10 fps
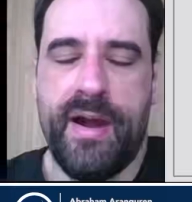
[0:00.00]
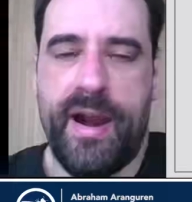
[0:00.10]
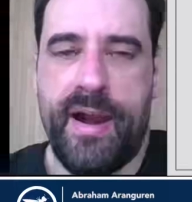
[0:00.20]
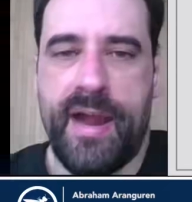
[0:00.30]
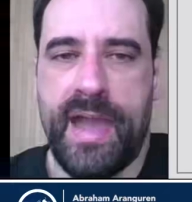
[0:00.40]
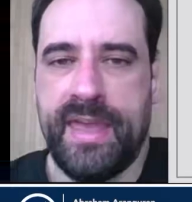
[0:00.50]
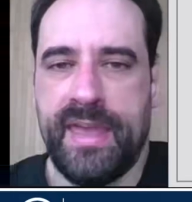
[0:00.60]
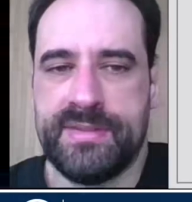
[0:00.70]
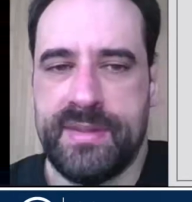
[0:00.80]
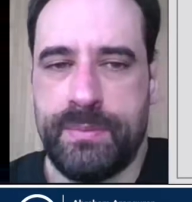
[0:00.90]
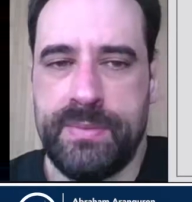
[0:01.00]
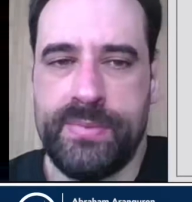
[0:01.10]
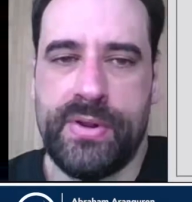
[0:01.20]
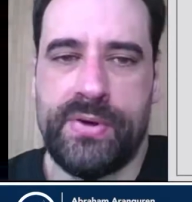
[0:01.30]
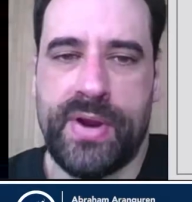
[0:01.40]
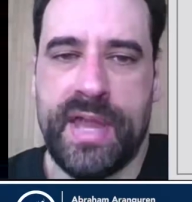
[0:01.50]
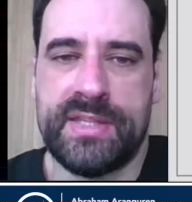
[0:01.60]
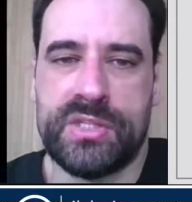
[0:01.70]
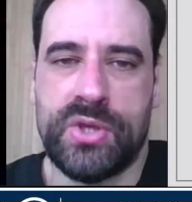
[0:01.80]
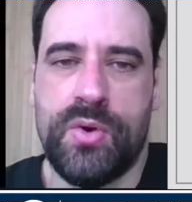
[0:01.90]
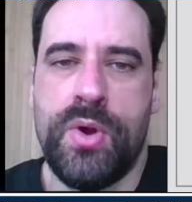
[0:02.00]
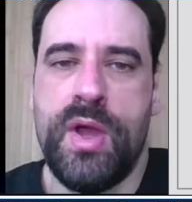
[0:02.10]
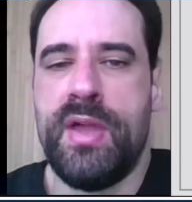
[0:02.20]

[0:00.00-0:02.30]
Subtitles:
are against the people, right? So